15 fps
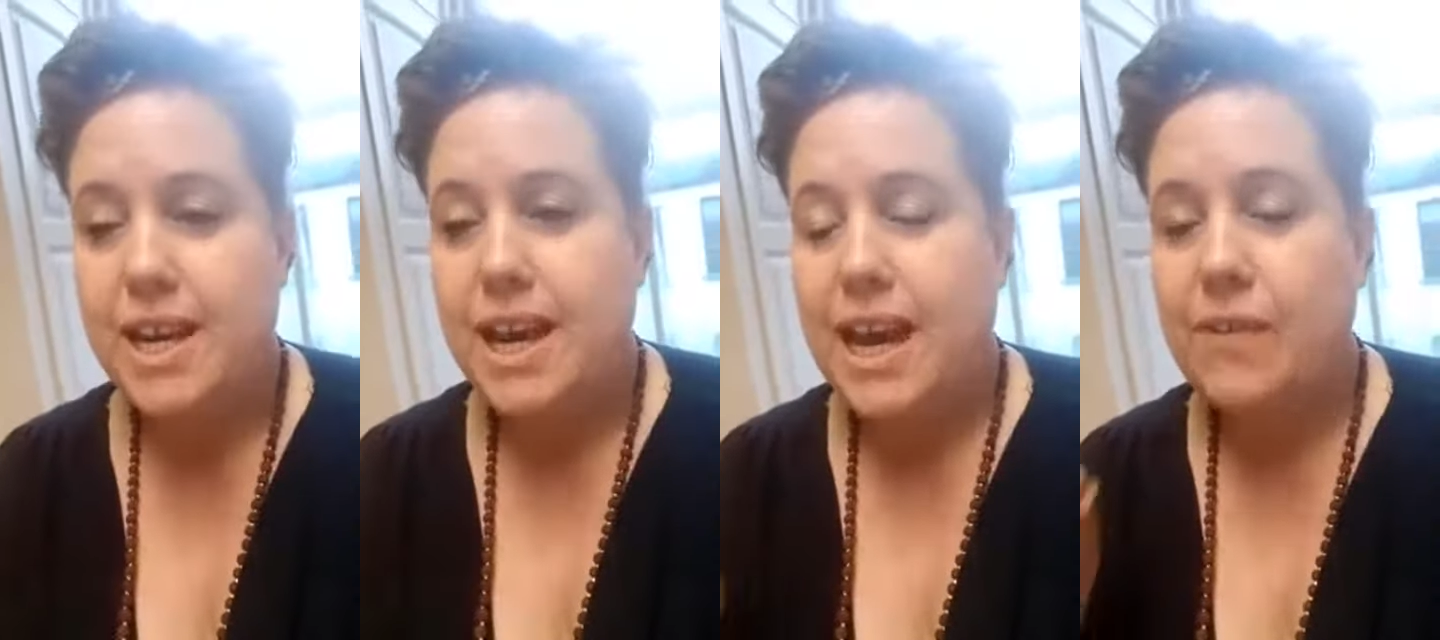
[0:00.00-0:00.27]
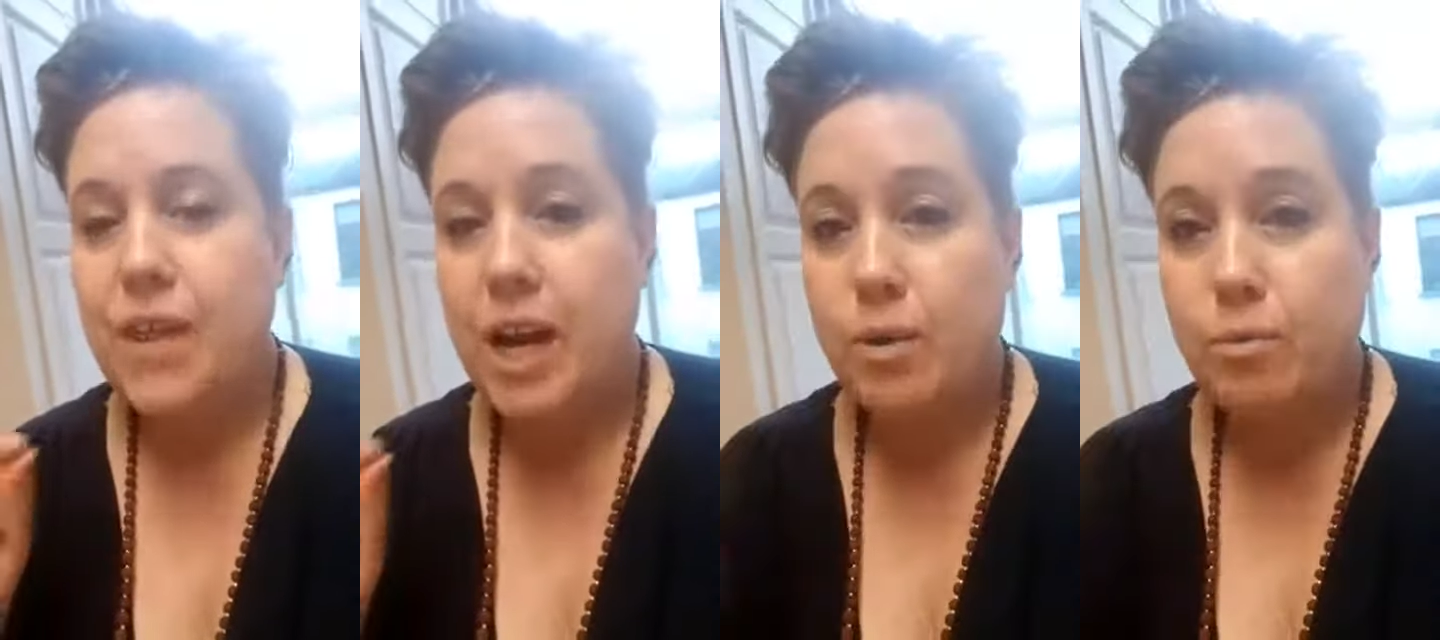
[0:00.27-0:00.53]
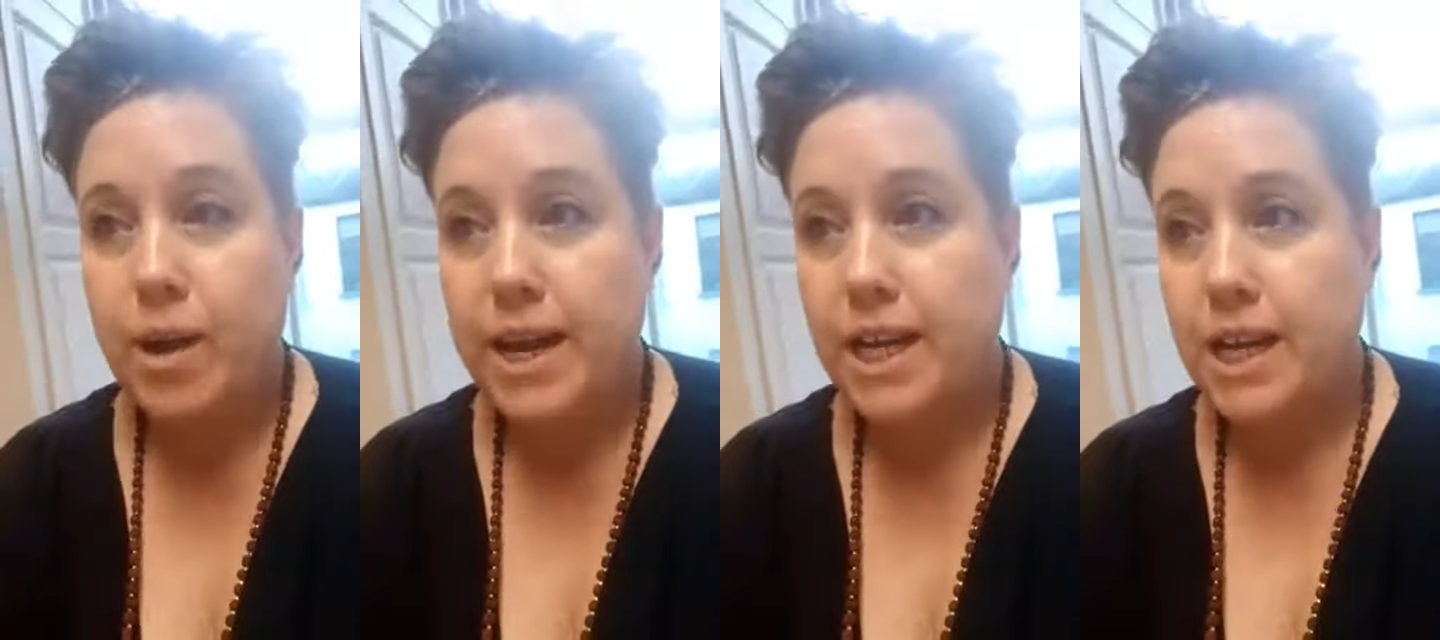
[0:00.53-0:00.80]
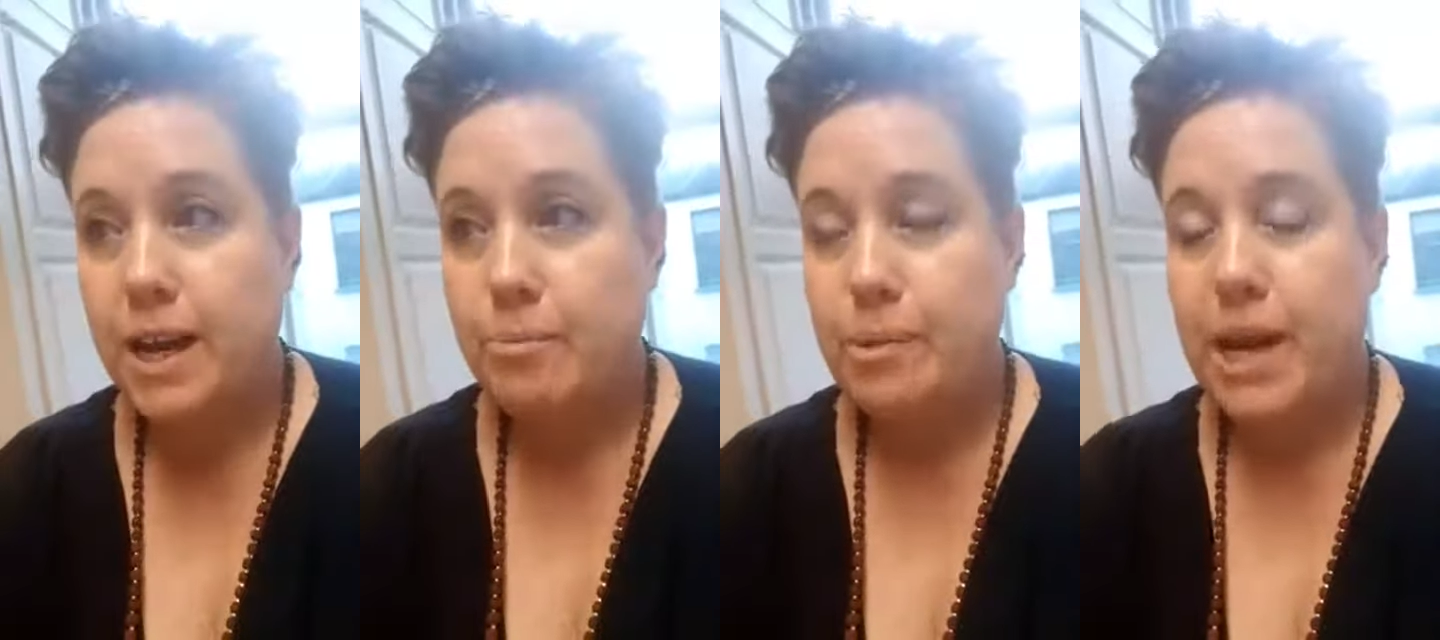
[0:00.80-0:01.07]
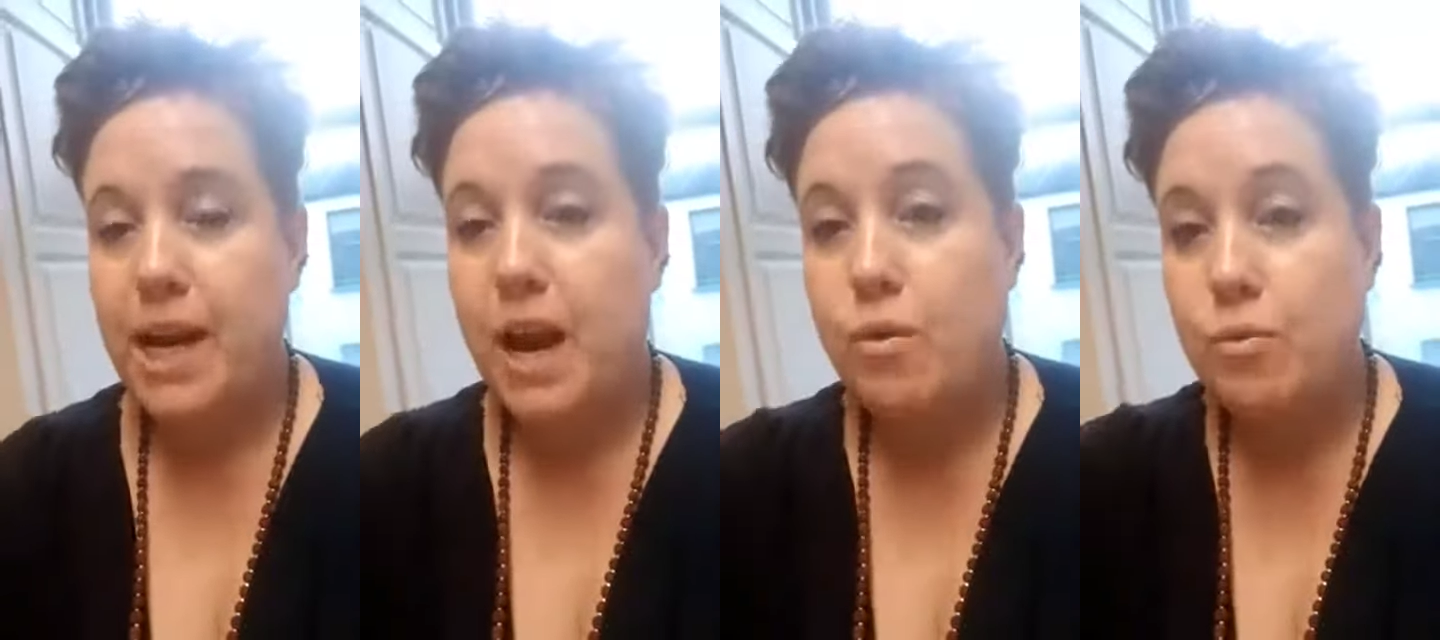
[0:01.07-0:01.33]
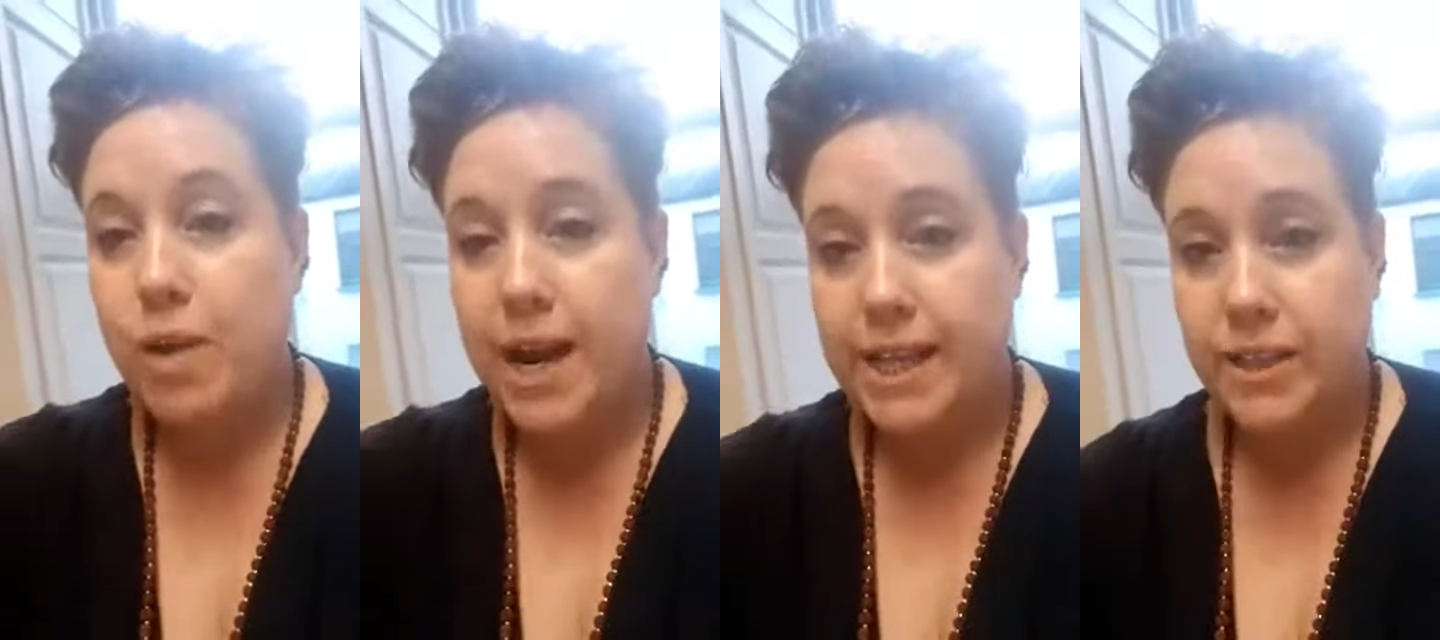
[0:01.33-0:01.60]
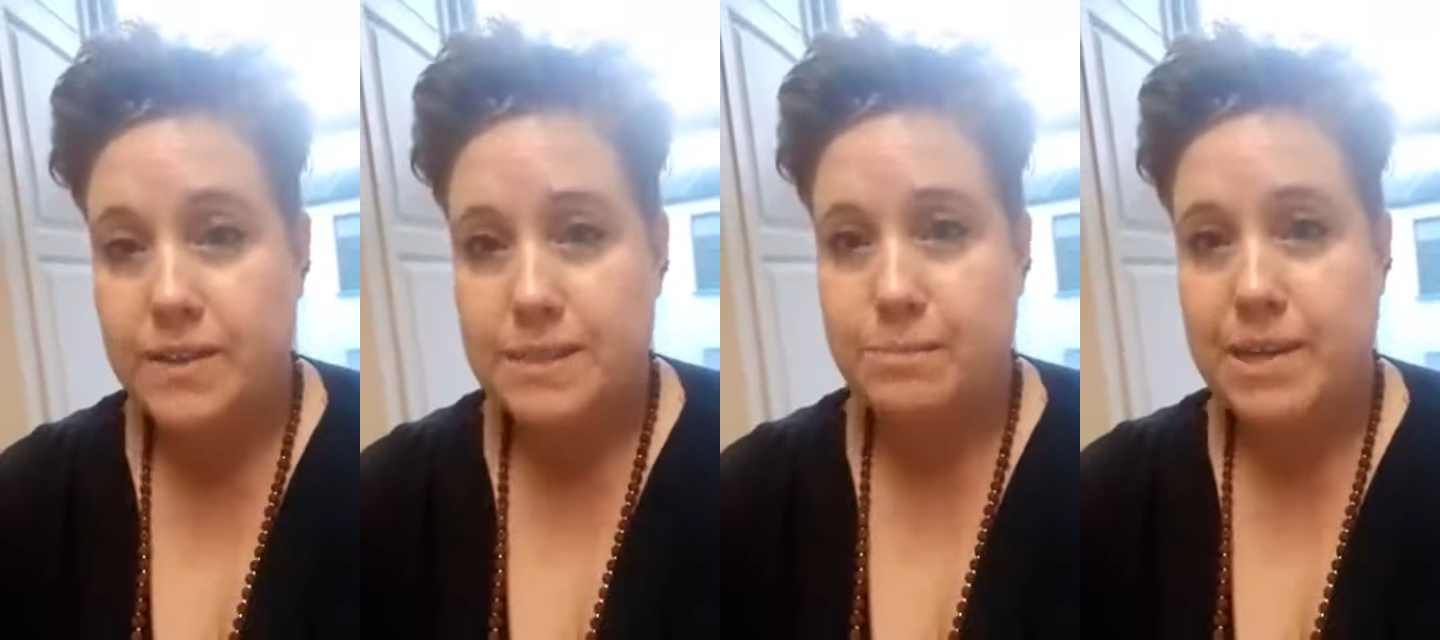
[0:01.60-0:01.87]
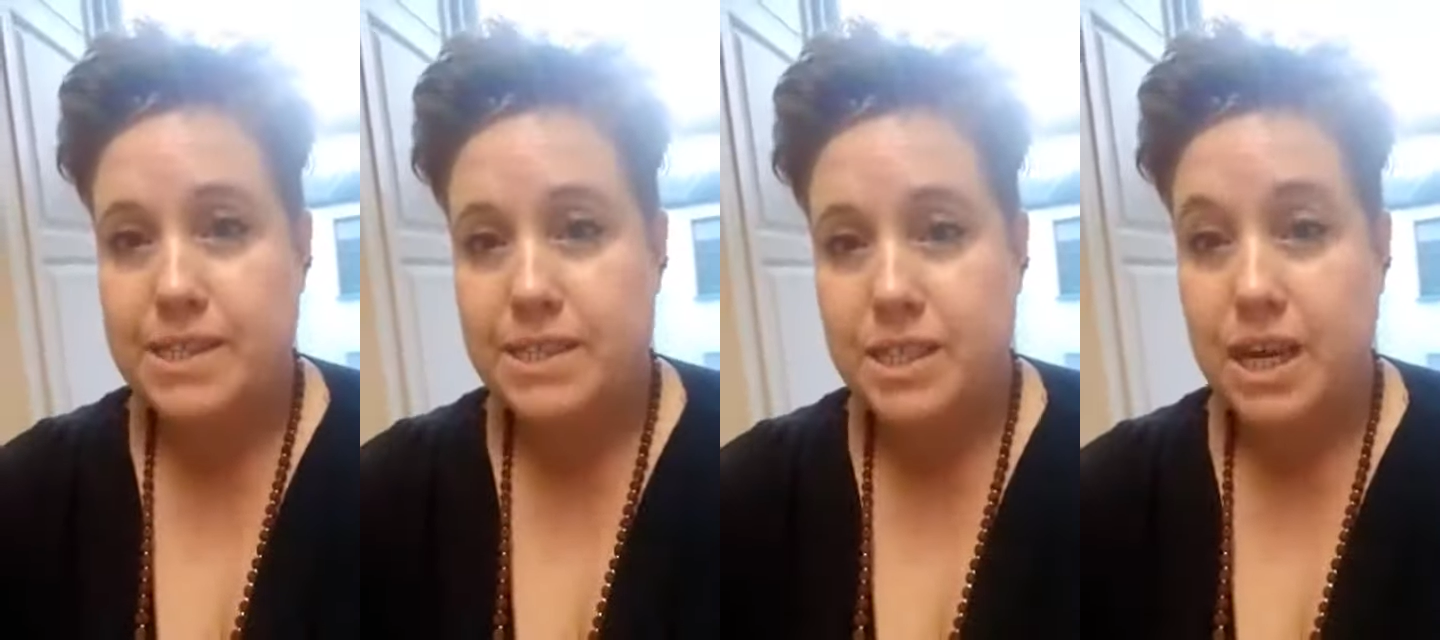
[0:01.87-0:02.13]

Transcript: And then I wake up and I write this message.